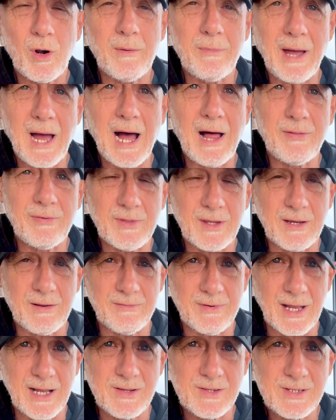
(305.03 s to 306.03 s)
about the
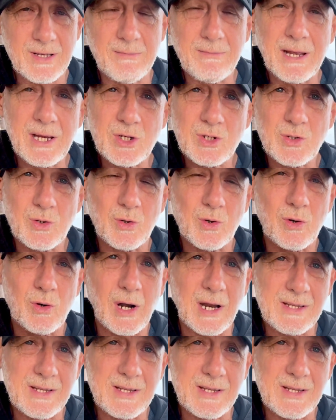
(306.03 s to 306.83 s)
events. And make sure,